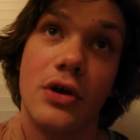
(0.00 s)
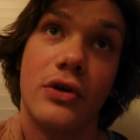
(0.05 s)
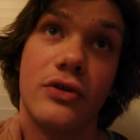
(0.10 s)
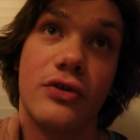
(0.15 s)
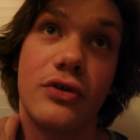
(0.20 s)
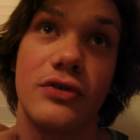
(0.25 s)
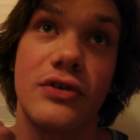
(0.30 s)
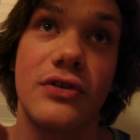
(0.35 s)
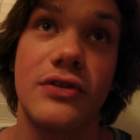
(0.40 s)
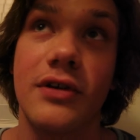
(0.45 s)

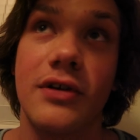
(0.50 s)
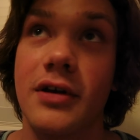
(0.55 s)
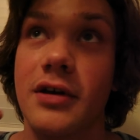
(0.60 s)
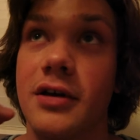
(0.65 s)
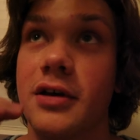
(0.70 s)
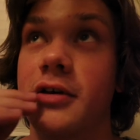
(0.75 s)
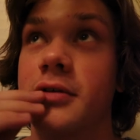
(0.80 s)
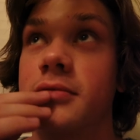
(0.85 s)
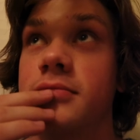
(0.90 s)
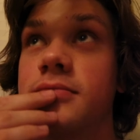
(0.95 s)
So just
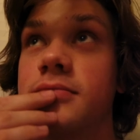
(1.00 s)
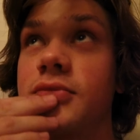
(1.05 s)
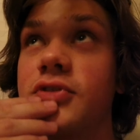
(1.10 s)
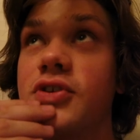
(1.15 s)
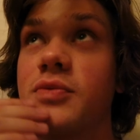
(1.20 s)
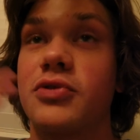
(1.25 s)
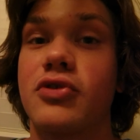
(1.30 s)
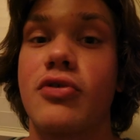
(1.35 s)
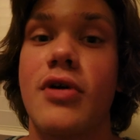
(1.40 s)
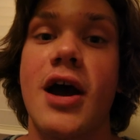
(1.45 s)
uh,
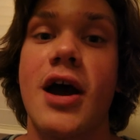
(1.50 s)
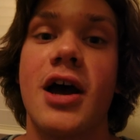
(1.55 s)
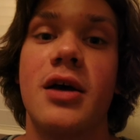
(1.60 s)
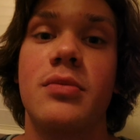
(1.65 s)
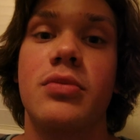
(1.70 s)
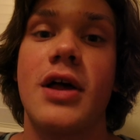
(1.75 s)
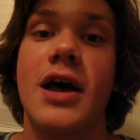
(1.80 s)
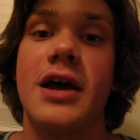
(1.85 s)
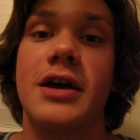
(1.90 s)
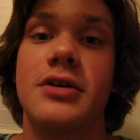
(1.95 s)

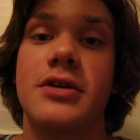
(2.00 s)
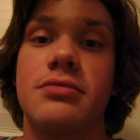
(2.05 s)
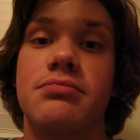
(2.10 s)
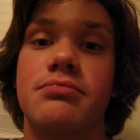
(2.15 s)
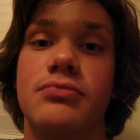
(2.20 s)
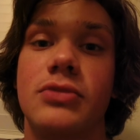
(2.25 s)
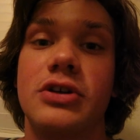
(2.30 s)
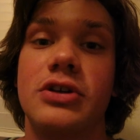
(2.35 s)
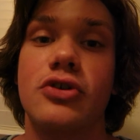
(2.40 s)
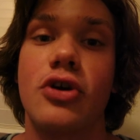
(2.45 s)
subscribe, like,
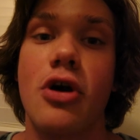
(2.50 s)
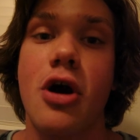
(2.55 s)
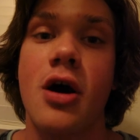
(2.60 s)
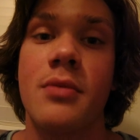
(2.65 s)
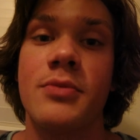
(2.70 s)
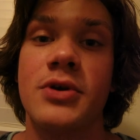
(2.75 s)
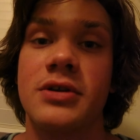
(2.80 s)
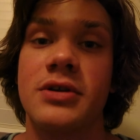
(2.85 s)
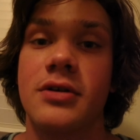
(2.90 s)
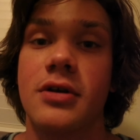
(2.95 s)
and
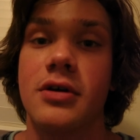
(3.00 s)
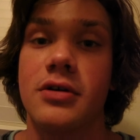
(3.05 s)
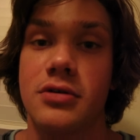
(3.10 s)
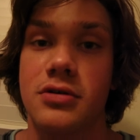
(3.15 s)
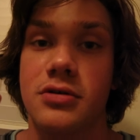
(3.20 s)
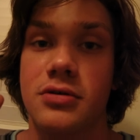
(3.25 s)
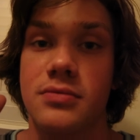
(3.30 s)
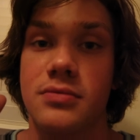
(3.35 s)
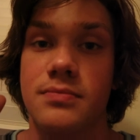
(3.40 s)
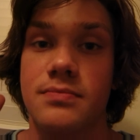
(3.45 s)
comment.
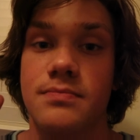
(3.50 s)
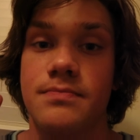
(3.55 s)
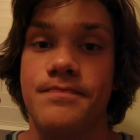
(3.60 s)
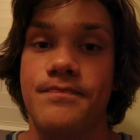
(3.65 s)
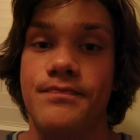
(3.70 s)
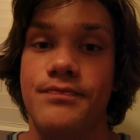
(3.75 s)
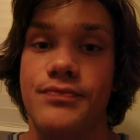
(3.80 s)
Um,